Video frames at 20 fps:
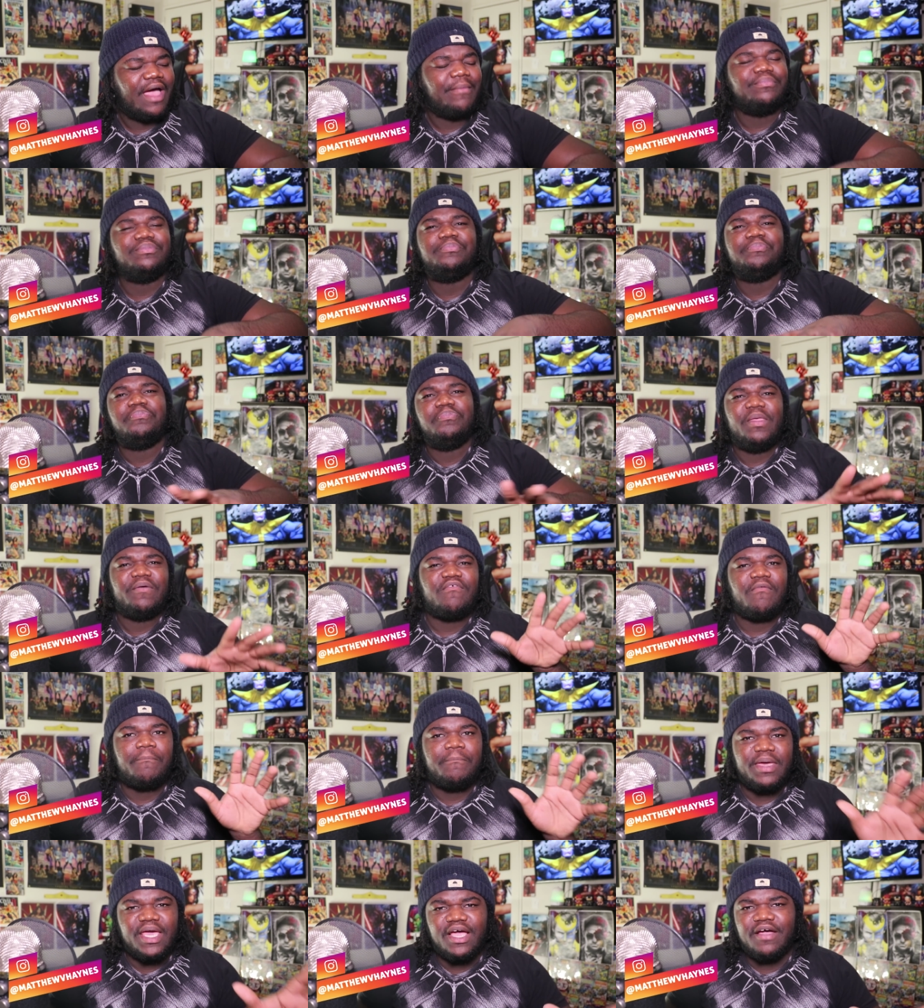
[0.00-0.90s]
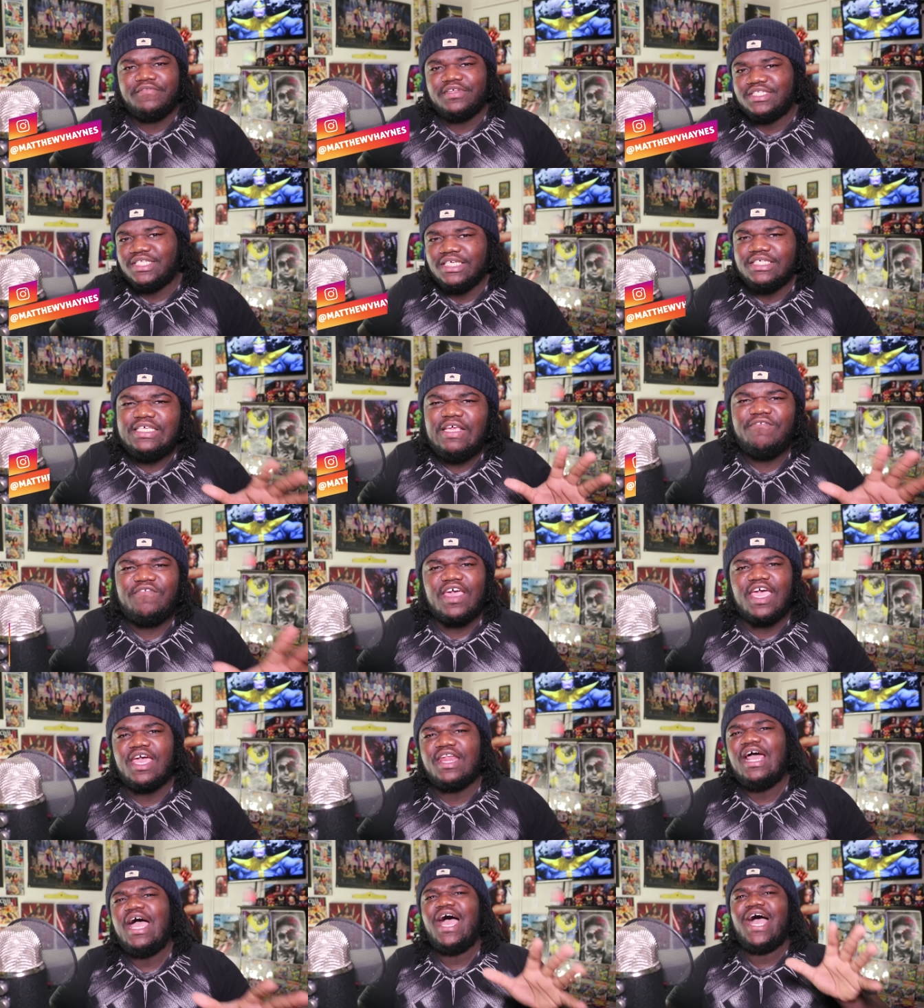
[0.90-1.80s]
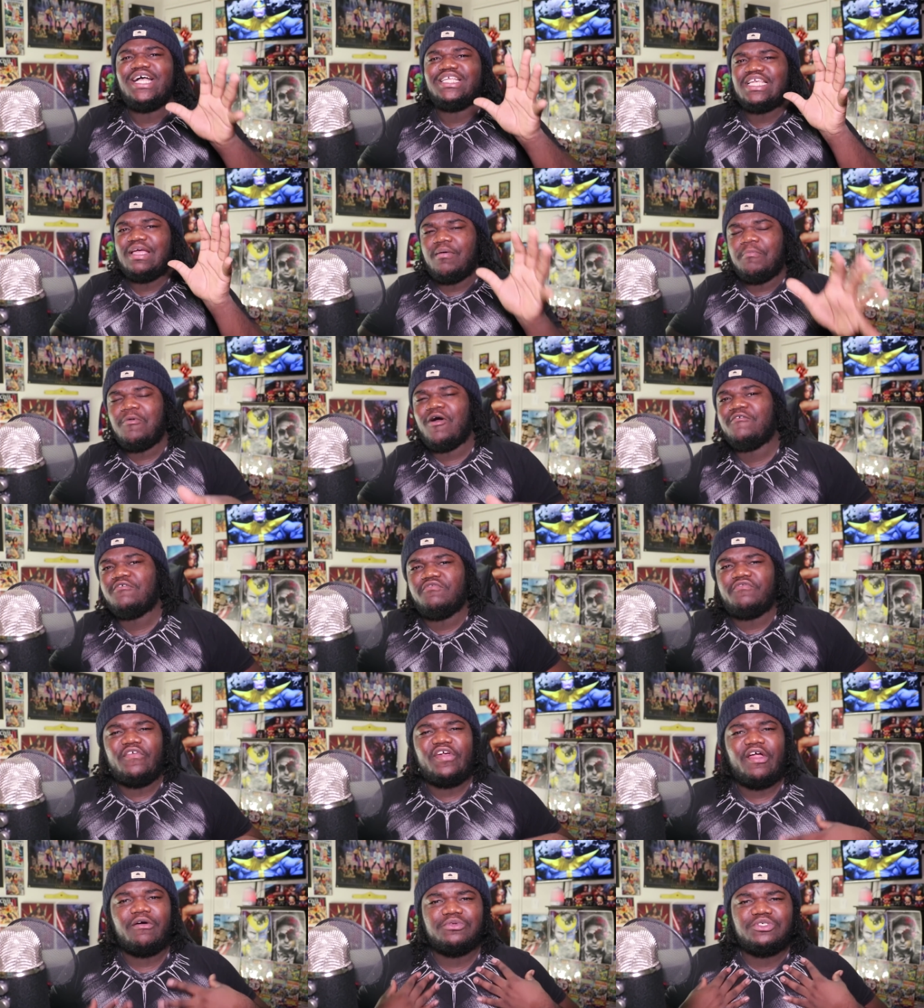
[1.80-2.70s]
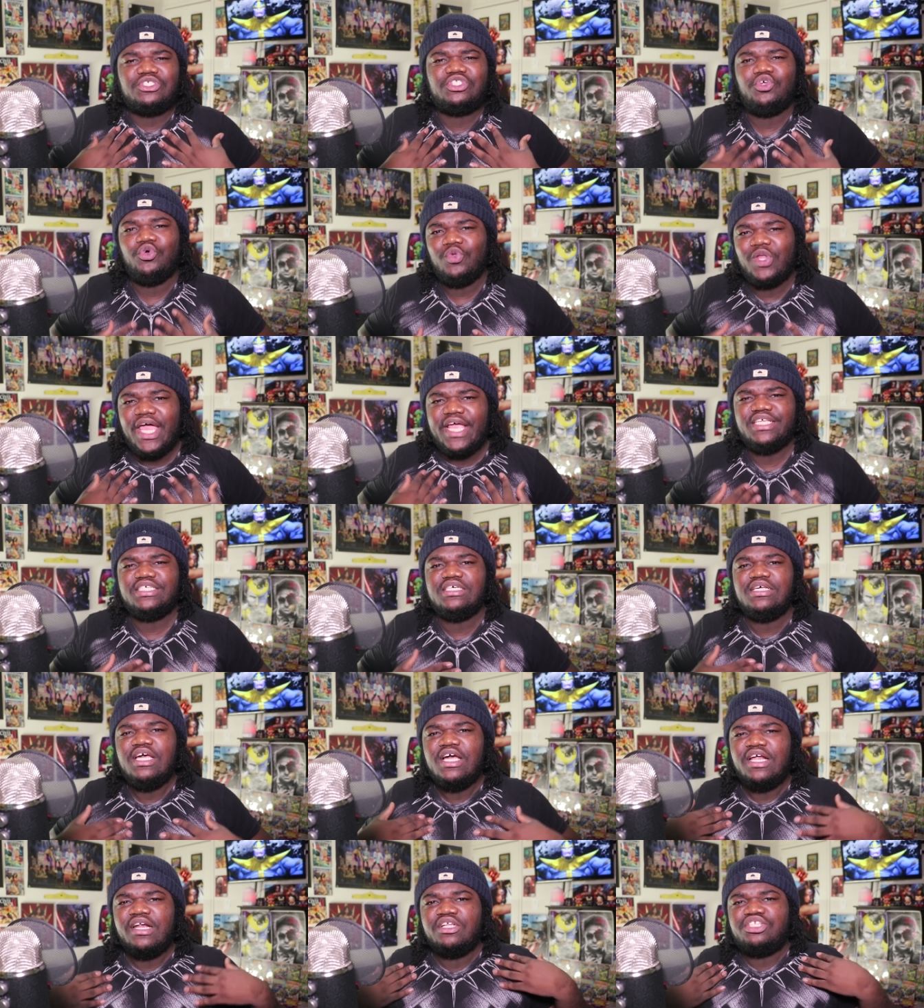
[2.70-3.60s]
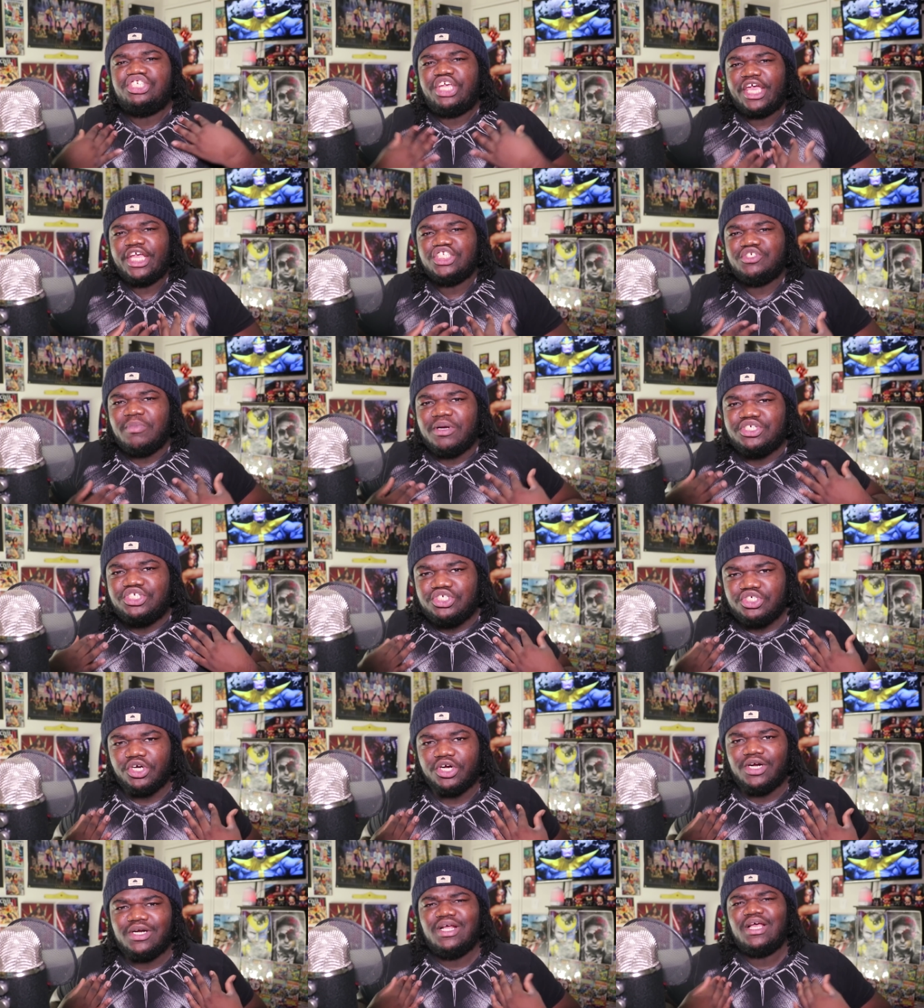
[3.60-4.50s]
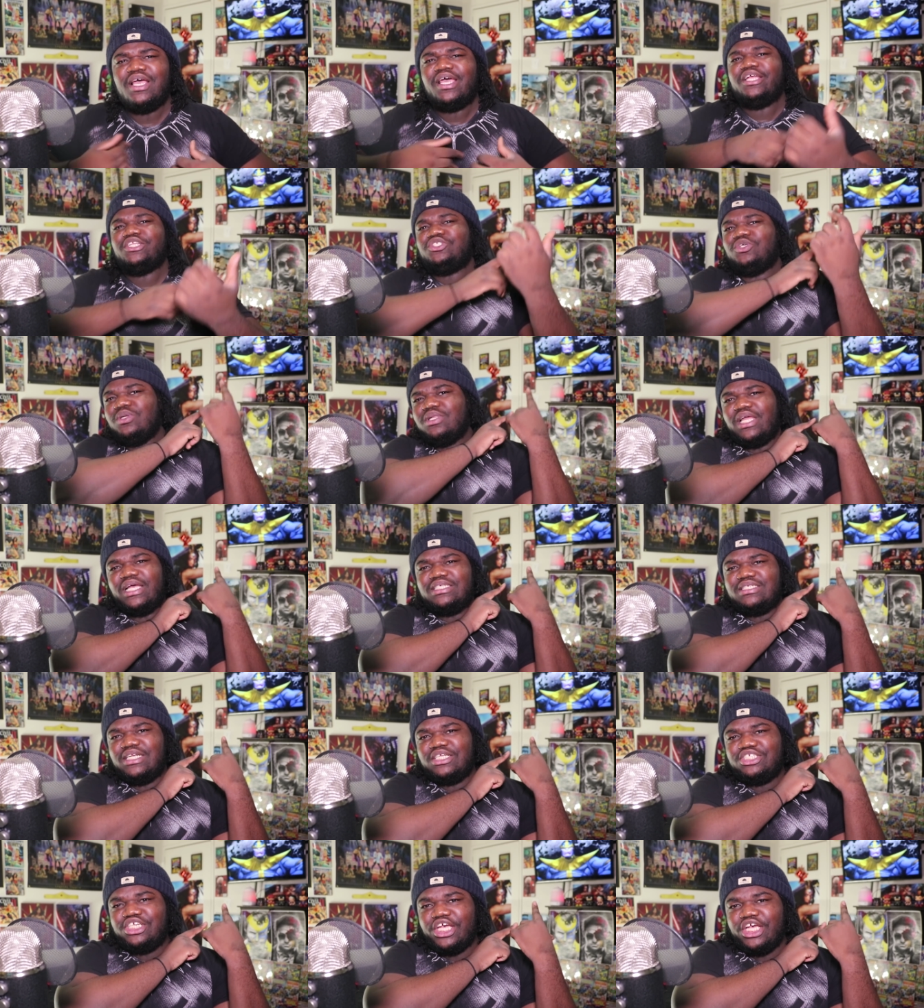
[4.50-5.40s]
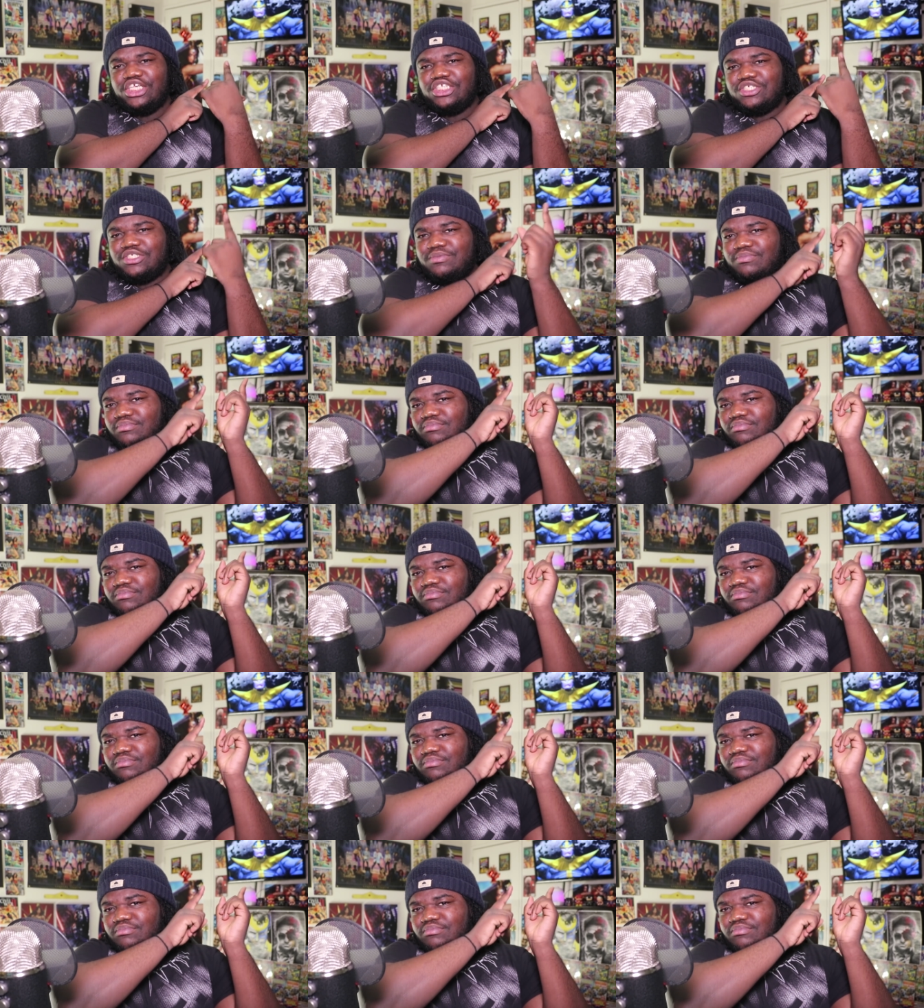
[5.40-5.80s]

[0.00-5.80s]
I'm never big of a DC fan as I am a Marvel fan. I'm just too lazy to change my shirt and too lazy to change